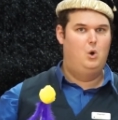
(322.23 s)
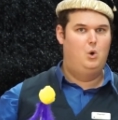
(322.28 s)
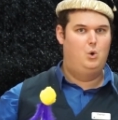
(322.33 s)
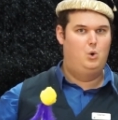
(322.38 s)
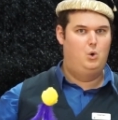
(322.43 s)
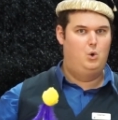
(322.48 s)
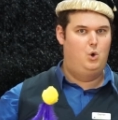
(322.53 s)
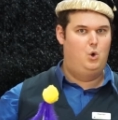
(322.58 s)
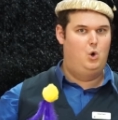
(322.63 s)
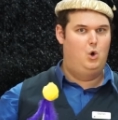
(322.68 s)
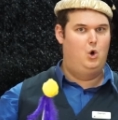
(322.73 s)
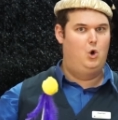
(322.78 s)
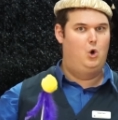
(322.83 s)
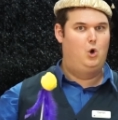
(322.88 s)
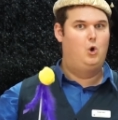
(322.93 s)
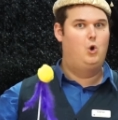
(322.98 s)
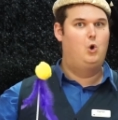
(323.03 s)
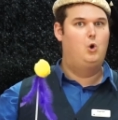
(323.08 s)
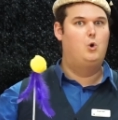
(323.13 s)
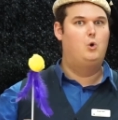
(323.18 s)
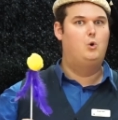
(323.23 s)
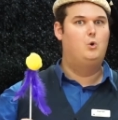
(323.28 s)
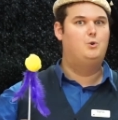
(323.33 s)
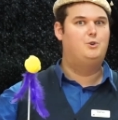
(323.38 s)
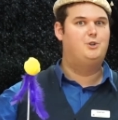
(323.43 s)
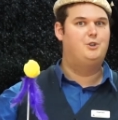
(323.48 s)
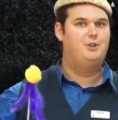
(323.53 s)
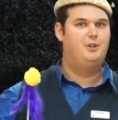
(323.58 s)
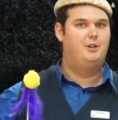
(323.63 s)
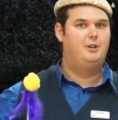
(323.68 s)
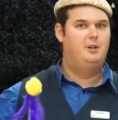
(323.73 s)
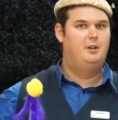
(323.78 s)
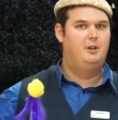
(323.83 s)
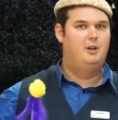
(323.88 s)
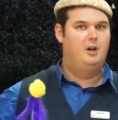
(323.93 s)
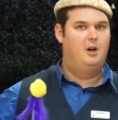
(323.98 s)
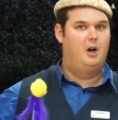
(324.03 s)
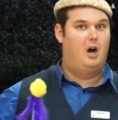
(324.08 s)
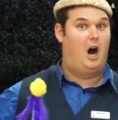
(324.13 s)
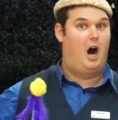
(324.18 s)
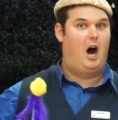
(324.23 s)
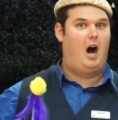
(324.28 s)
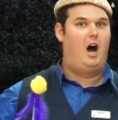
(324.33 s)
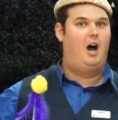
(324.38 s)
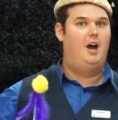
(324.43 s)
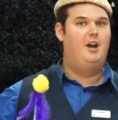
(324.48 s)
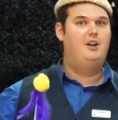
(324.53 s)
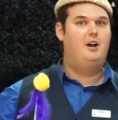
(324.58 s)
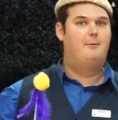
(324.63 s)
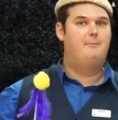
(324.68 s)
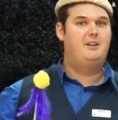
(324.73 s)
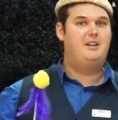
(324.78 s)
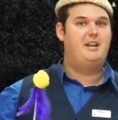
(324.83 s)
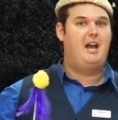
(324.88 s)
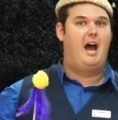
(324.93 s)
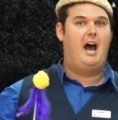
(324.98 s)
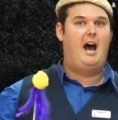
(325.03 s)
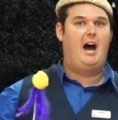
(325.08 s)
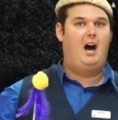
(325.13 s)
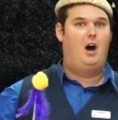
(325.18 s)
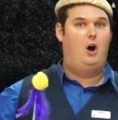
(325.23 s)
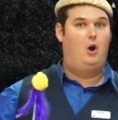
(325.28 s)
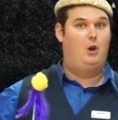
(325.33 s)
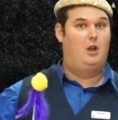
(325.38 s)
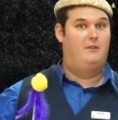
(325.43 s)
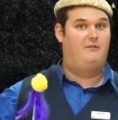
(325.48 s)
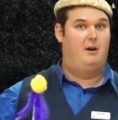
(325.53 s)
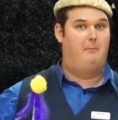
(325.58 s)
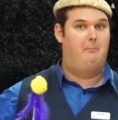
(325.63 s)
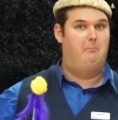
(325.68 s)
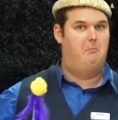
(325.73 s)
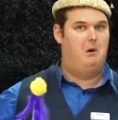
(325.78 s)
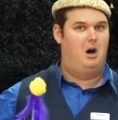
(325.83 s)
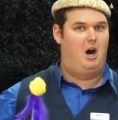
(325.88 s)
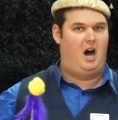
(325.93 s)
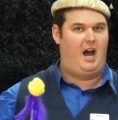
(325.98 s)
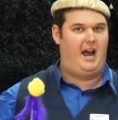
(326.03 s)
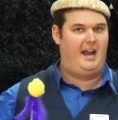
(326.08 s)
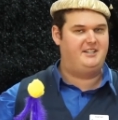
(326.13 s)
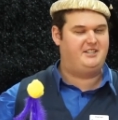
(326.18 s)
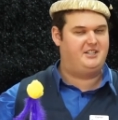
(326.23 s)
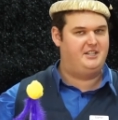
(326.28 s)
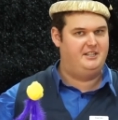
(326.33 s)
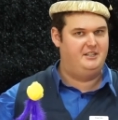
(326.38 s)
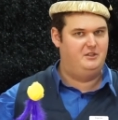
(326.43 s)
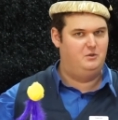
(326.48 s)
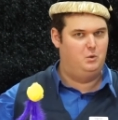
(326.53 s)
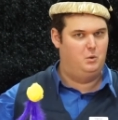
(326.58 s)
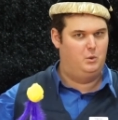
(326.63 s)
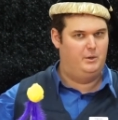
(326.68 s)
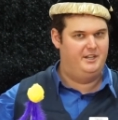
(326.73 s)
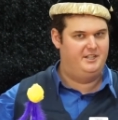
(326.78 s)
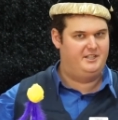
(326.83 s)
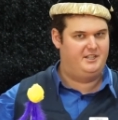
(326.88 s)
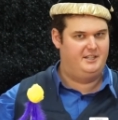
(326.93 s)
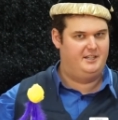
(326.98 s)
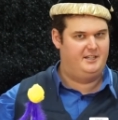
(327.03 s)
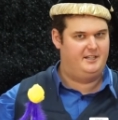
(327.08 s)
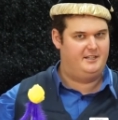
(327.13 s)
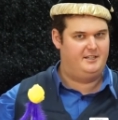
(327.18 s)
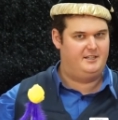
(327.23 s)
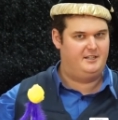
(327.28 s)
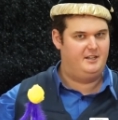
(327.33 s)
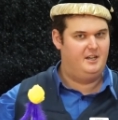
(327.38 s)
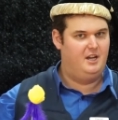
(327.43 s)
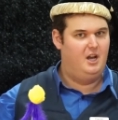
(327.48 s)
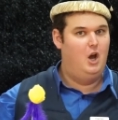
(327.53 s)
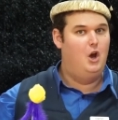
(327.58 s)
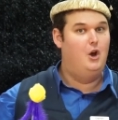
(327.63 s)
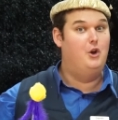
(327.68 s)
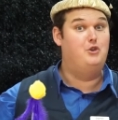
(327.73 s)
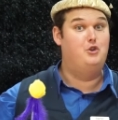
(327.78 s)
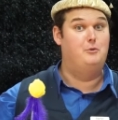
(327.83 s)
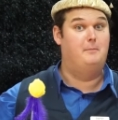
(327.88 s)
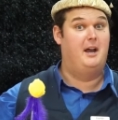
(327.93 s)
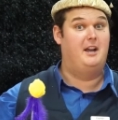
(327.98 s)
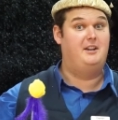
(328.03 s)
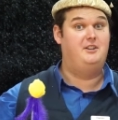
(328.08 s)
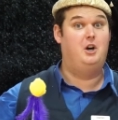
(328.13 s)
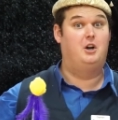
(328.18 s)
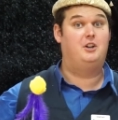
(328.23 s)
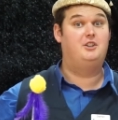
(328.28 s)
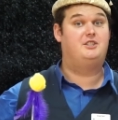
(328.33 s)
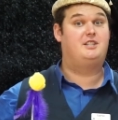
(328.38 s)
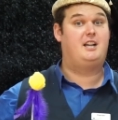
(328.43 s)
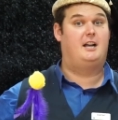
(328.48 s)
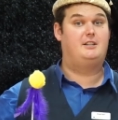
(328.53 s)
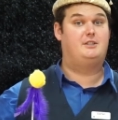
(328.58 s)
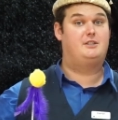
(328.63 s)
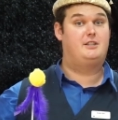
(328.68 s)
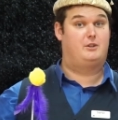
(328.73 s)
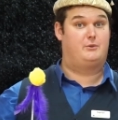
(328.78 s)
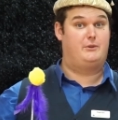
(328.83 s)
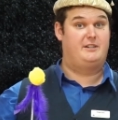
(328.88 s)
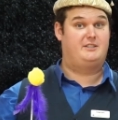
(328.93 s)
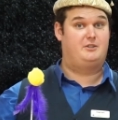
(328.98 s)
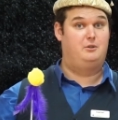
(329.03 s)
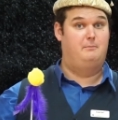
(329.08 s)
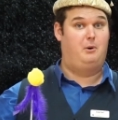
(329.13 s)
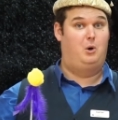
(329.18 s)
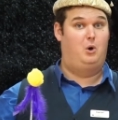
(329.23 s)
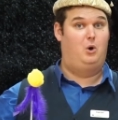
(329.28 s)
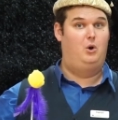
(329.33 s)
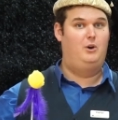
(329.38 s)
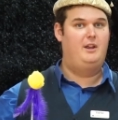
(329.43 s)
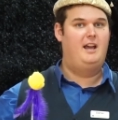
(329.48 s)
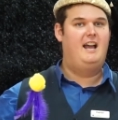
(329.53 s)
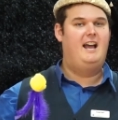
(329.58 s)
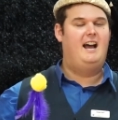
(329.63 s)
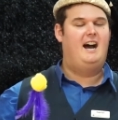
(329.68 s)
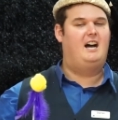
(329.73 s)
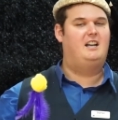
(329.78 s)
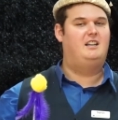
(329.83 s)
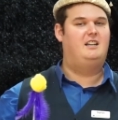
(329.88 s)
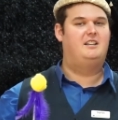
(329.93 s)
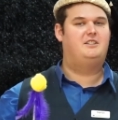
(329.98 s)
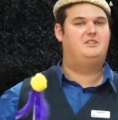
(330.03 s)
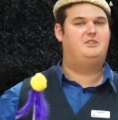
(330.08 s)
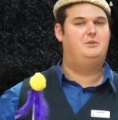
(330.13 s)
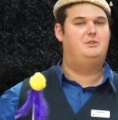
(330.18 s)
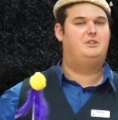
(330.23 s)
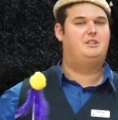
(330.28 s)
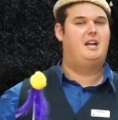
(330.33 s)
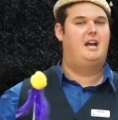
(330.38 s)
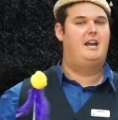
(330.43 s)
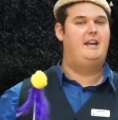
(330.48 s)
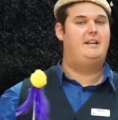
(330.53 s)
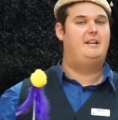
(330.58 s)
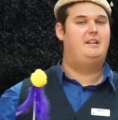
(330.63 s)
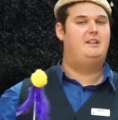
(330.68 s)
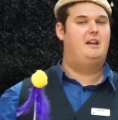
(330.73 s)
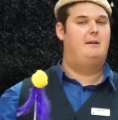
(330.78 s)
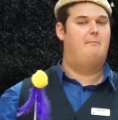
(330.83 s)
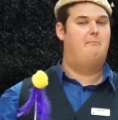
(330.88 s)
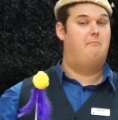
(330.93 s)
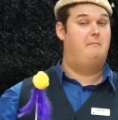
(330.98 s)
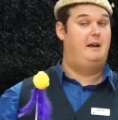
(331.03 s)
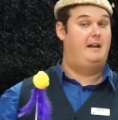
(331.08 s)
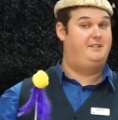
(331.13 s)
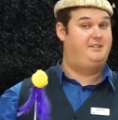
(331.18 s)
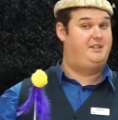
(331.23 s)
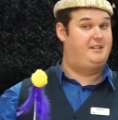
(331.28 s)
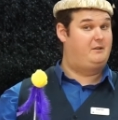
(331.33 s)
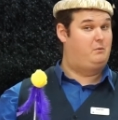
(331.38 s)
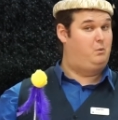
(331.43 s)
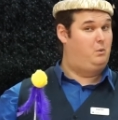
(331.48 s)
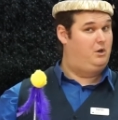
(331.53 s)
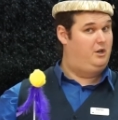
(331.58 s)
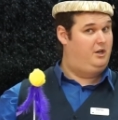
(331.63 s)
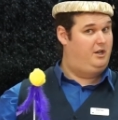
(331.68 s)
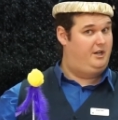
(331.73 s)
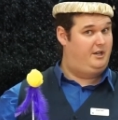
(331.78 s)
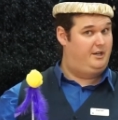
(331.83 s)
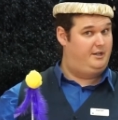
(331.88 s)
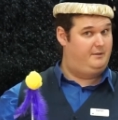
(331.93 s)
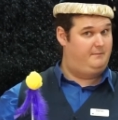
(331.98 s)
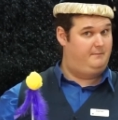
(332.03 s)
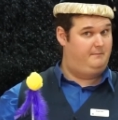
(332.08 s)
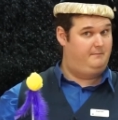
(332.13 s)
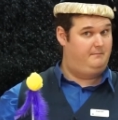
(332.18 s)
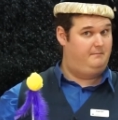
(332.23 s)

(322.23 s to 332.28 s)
Hoot! I am the owl of the mighty wizard. You may not touch the crystal ball unless you say the magic word.